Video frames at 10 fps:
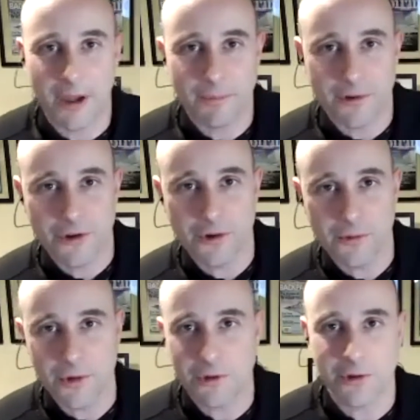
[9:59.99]
I
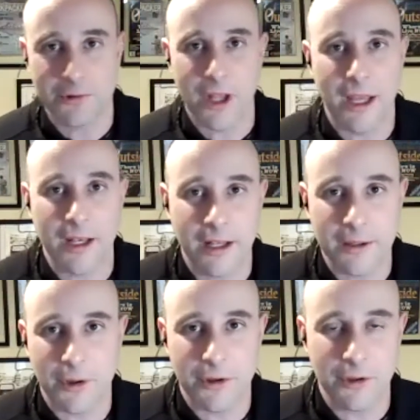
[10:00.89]
presume you do dine
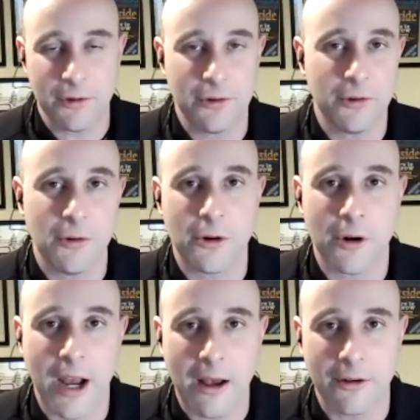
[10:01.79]
in, but do you do
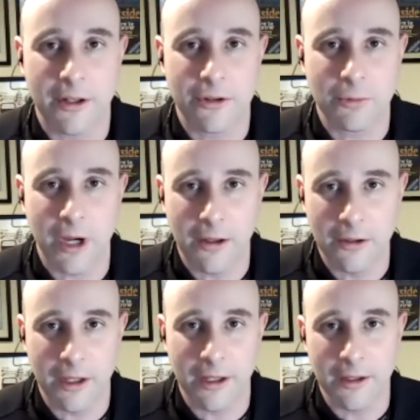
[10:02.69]
order out as
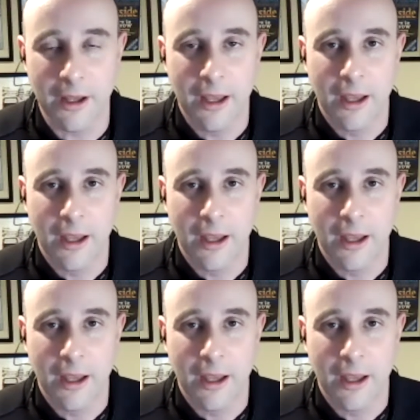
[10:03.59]
well? Can